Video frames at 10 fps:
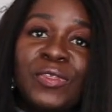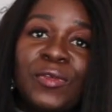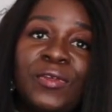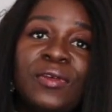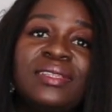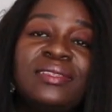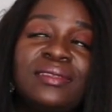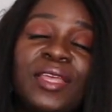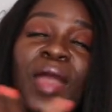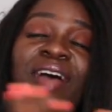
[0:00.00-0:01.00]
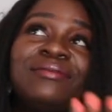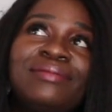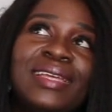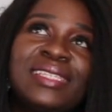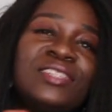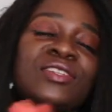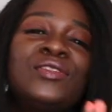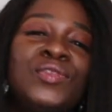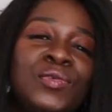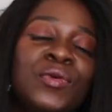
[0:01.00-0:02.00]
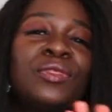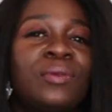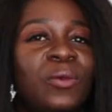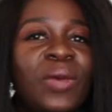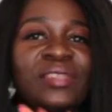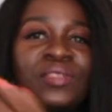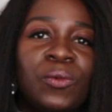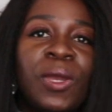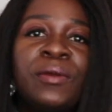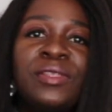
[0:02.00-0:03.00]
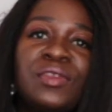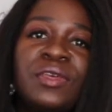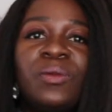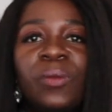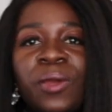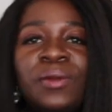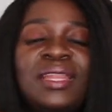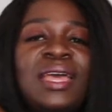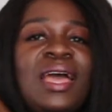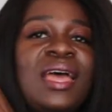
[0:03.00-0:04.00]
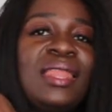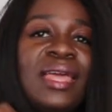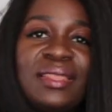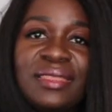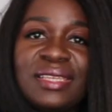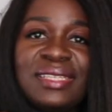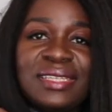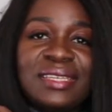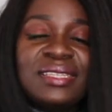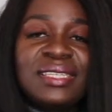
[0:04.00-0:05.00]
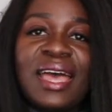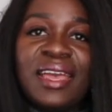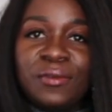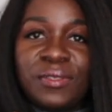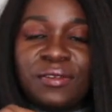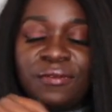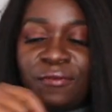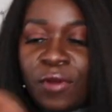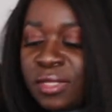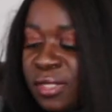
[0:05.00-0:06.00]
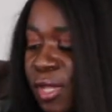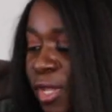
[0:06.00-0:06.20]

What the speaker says: So you have essentially 2 or 3 ways to wear it. So you can wear it like this to your side or to the front.